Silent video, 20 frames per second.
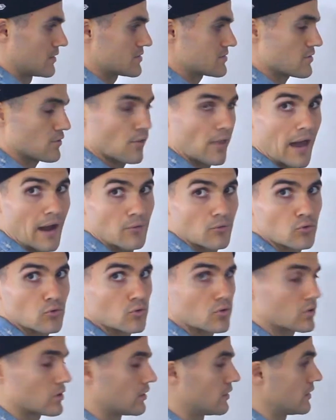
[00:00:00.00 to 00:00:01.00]
So that
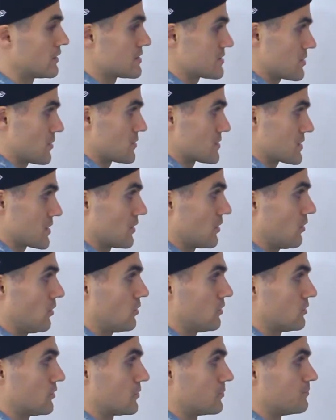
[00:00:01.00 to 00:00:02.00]
rule is always going to
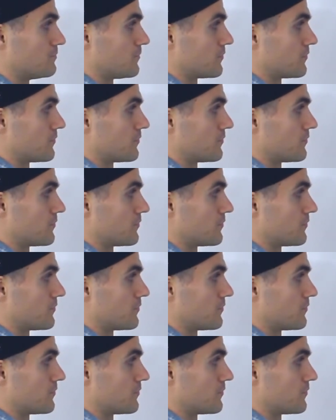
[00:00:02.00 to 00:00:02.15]
hold.